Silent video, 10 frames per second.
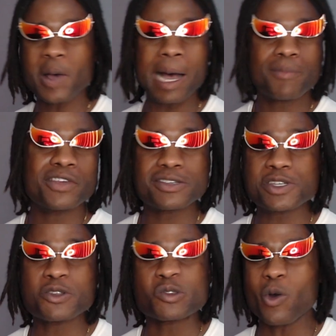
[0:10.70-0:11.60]
obviously
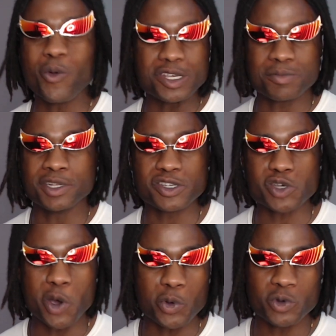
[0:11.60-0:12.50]
there's always been this
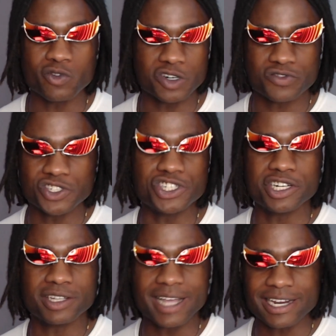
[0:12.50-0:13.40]
Goku vs
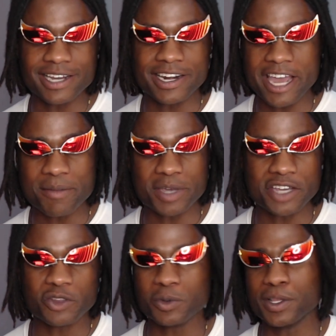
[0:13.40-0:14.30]
Vegeta-like dynamic in
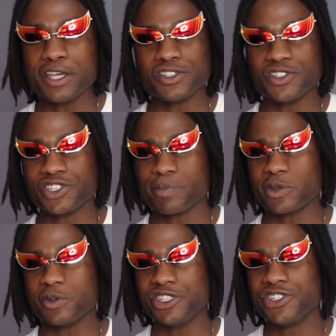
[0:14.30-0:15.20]
the relationship
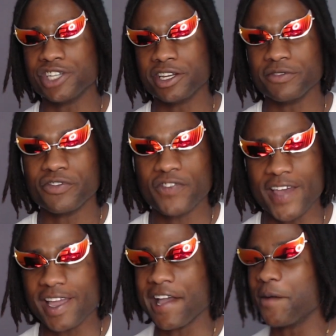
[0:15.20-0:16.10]
between Shin and
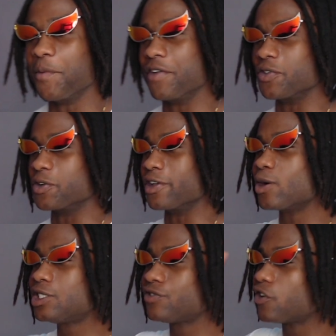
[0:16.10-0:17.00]
Fang. However,
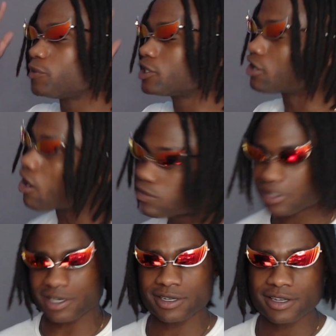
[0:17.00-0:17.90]
Yoshifumi
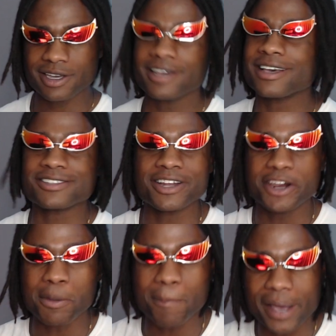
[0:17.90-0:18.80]
Gotsuka has done an
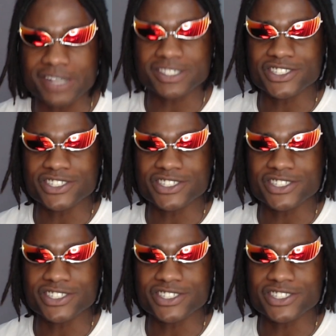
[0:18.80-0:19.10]
amazing